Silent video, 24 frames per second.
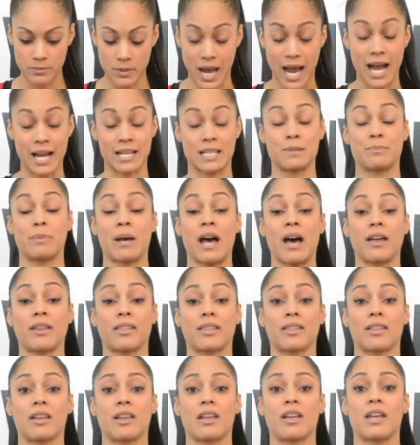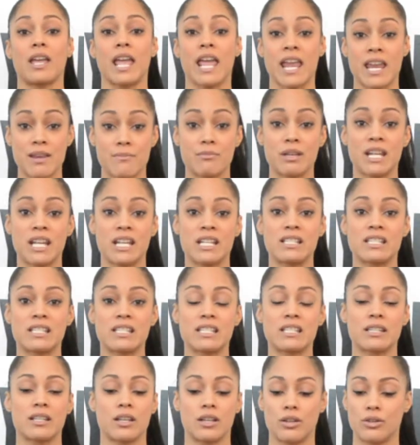ice bath. 8
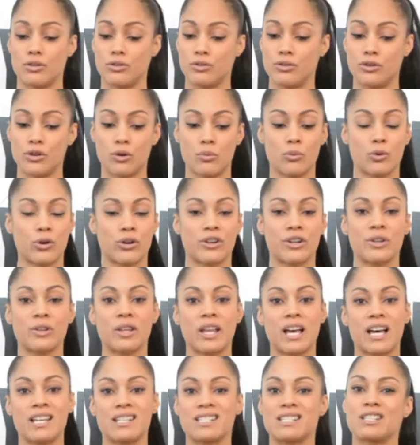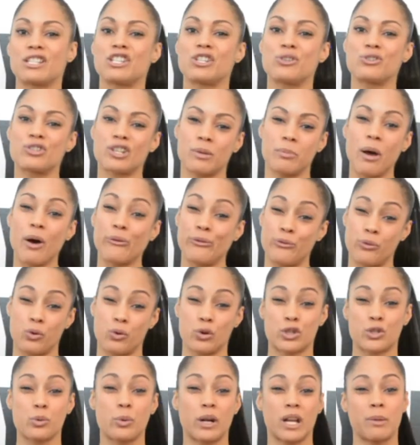minutes, no more, no less, usually about
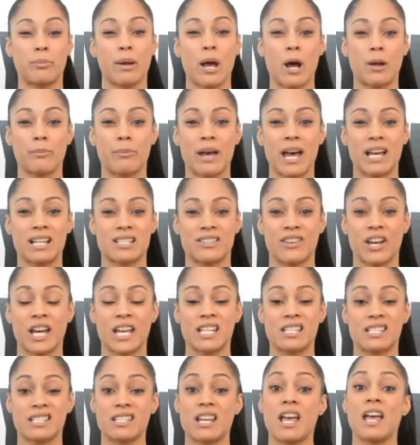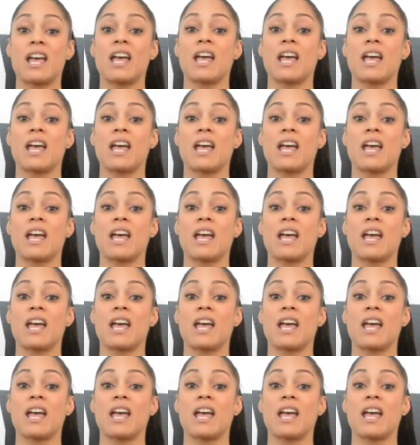4 20-pound bags of ice.